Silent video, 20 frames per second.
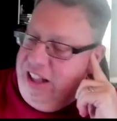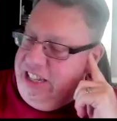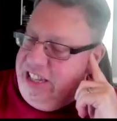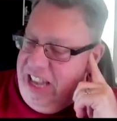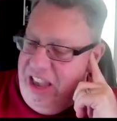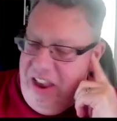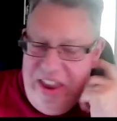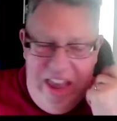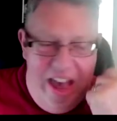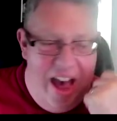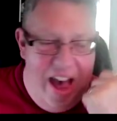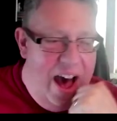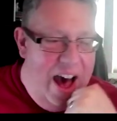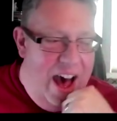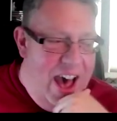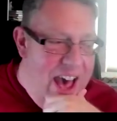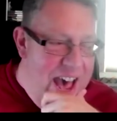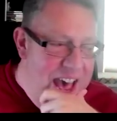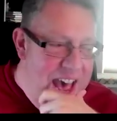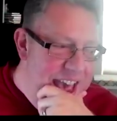I'll tell you,
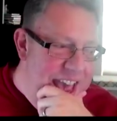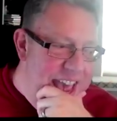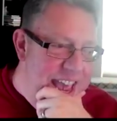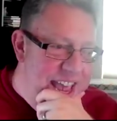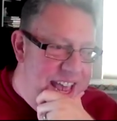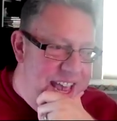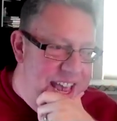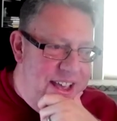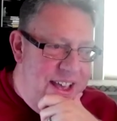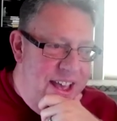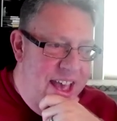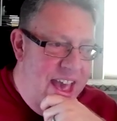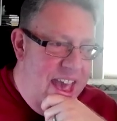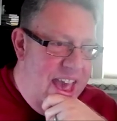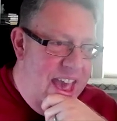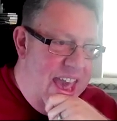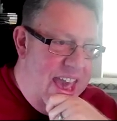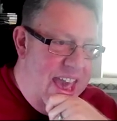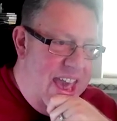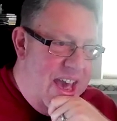I
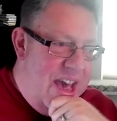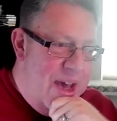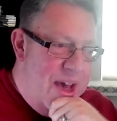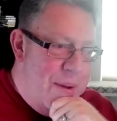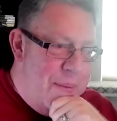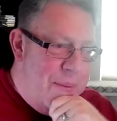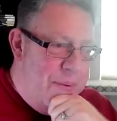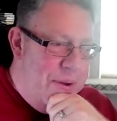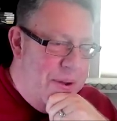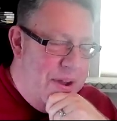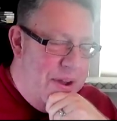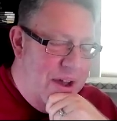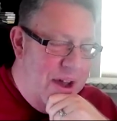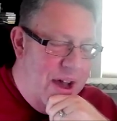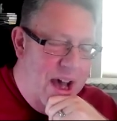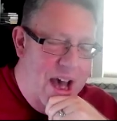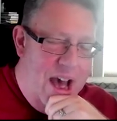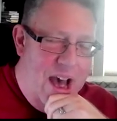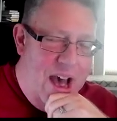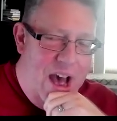am
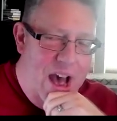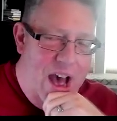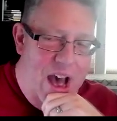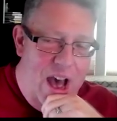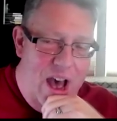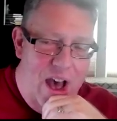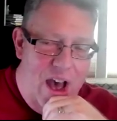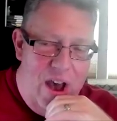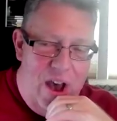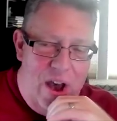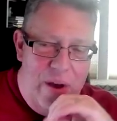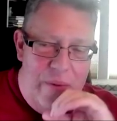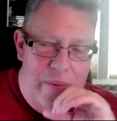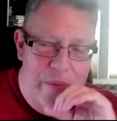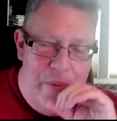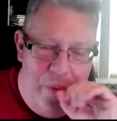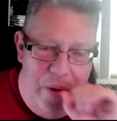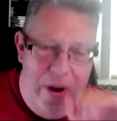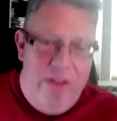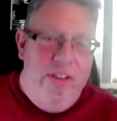
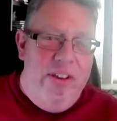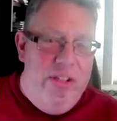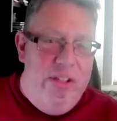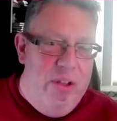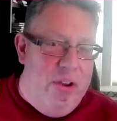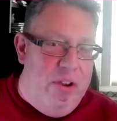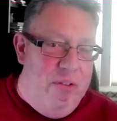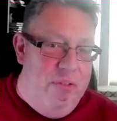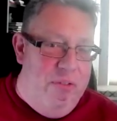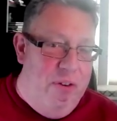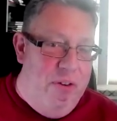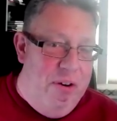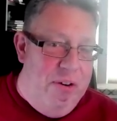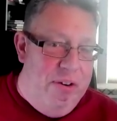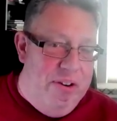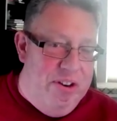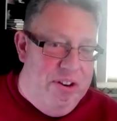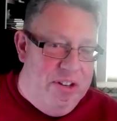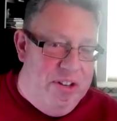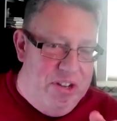really looking
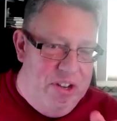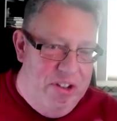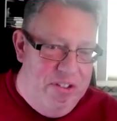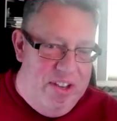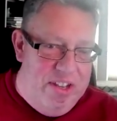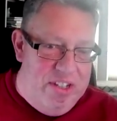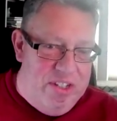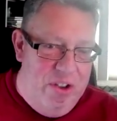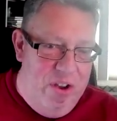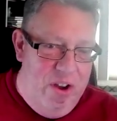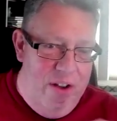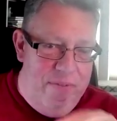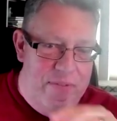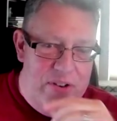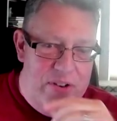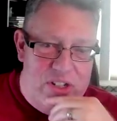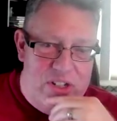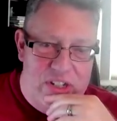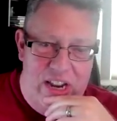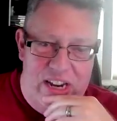forward to this
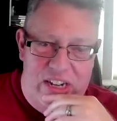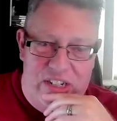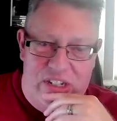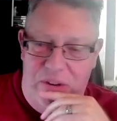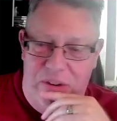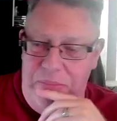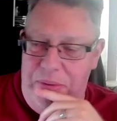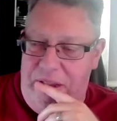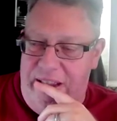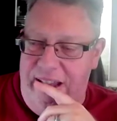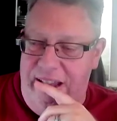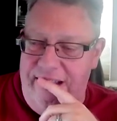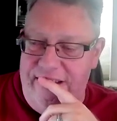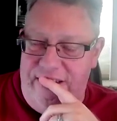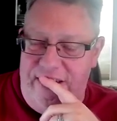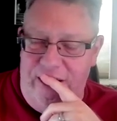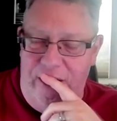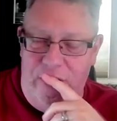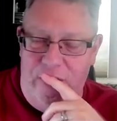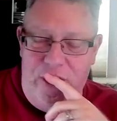conversation
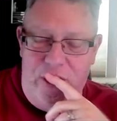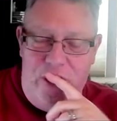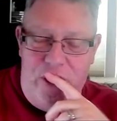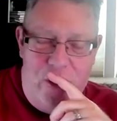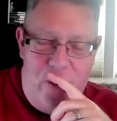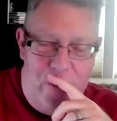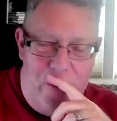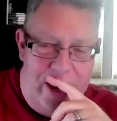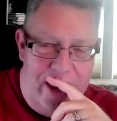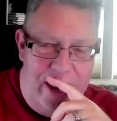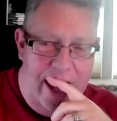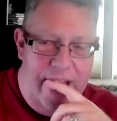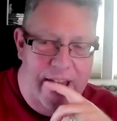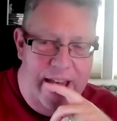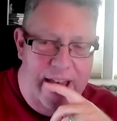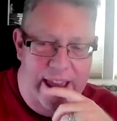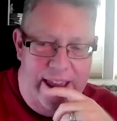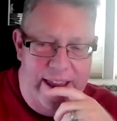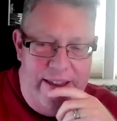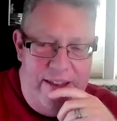because, you and
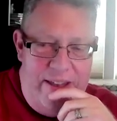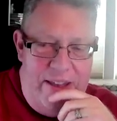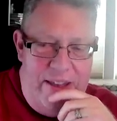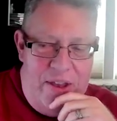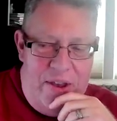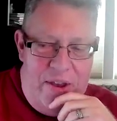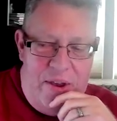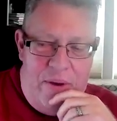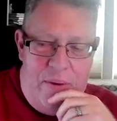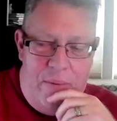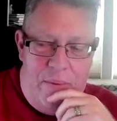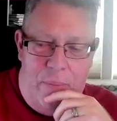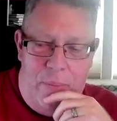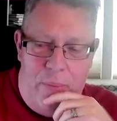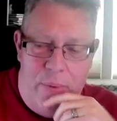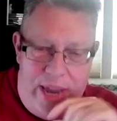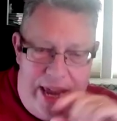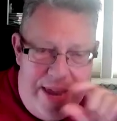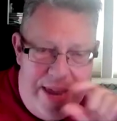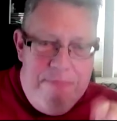
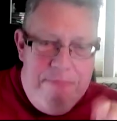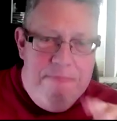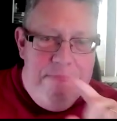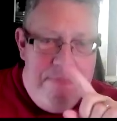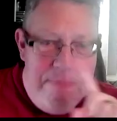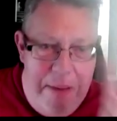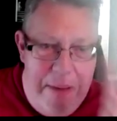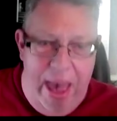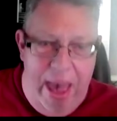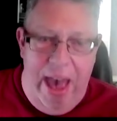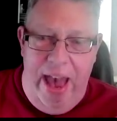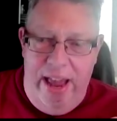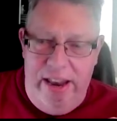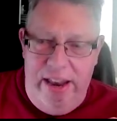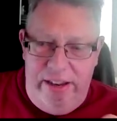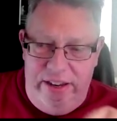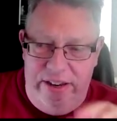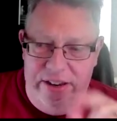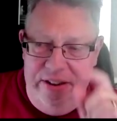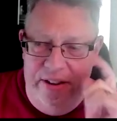we
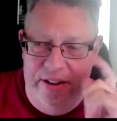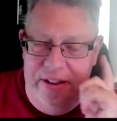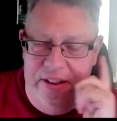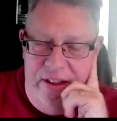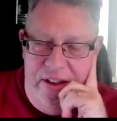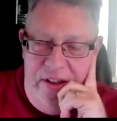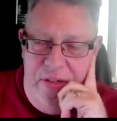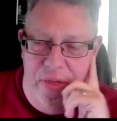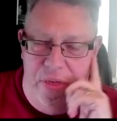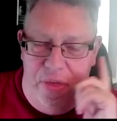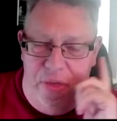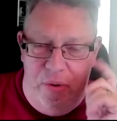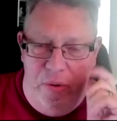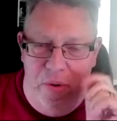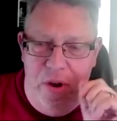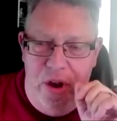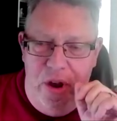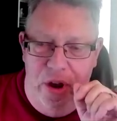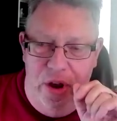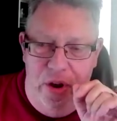met
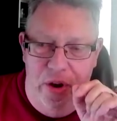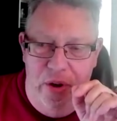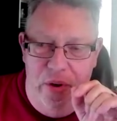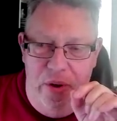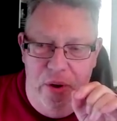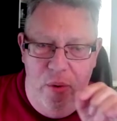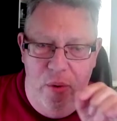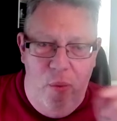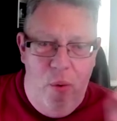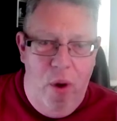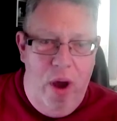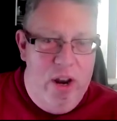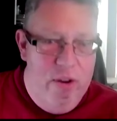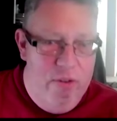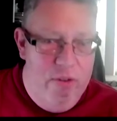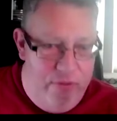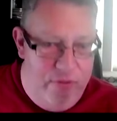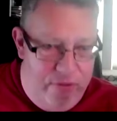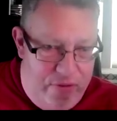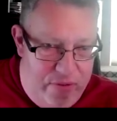through
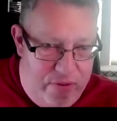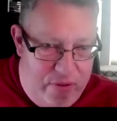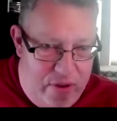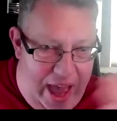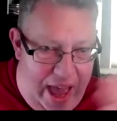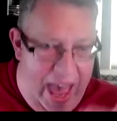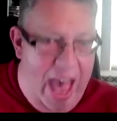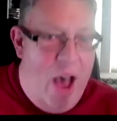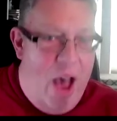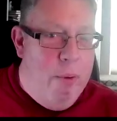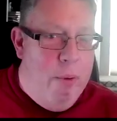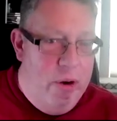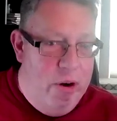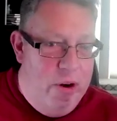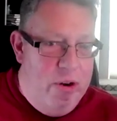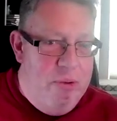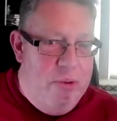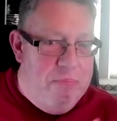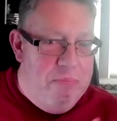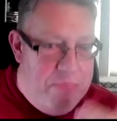one of
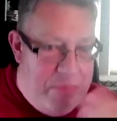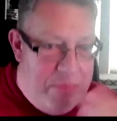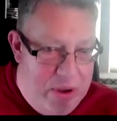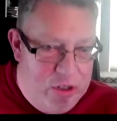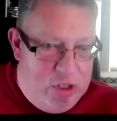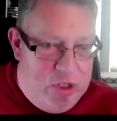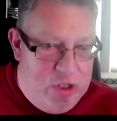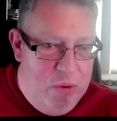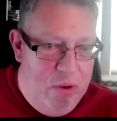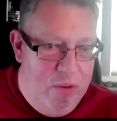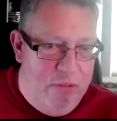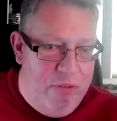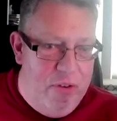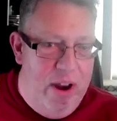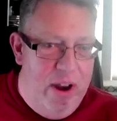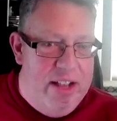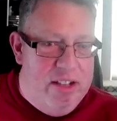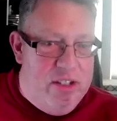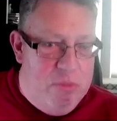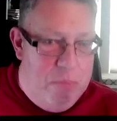our mutual
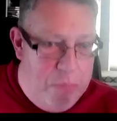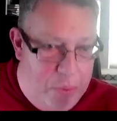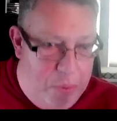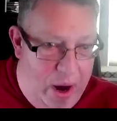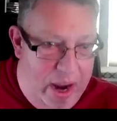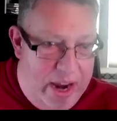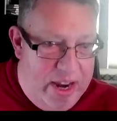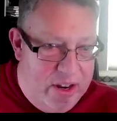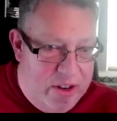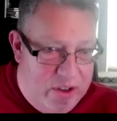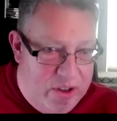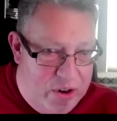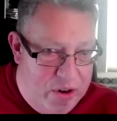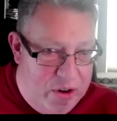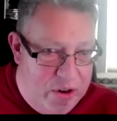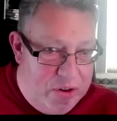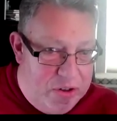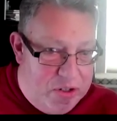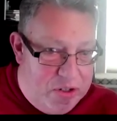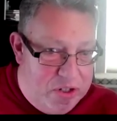friends, Brian
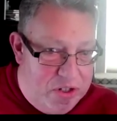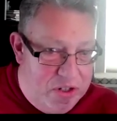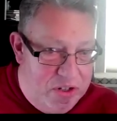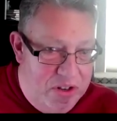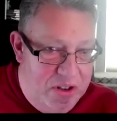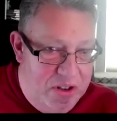Kurtz.